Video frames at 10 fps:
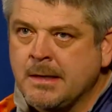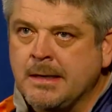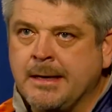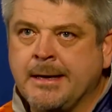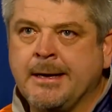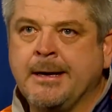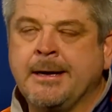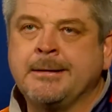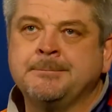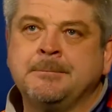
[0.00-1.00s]

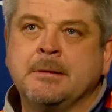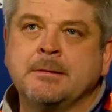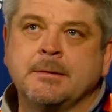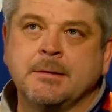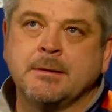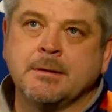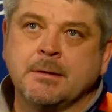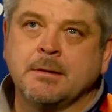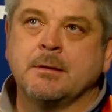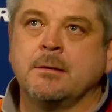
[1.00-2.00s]
I
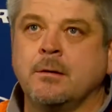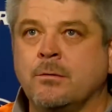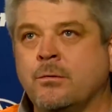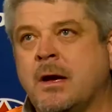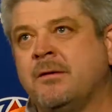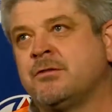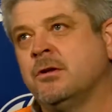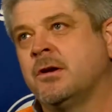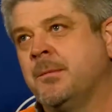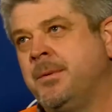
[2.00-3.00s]
have to
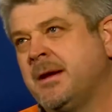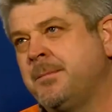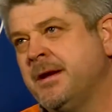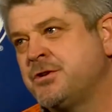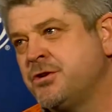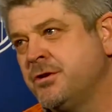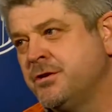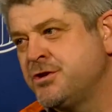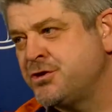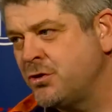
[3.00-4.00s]
look at big picture
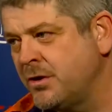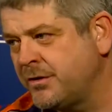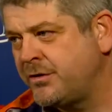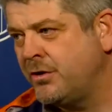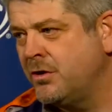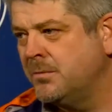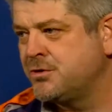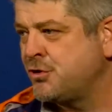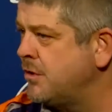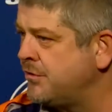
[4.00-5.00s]
and short term.
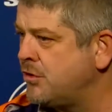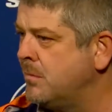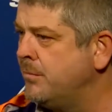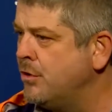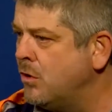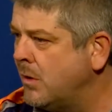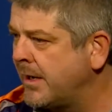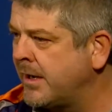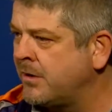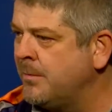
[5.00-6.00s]
Short term, no.
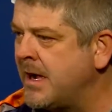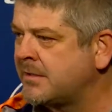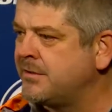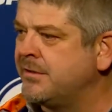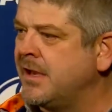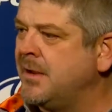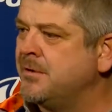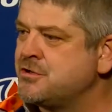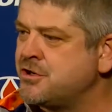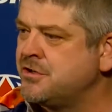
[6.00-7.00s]
I go back to the game
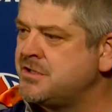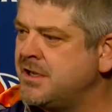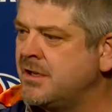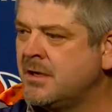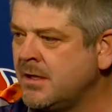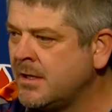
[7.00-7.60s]
in Jersey, and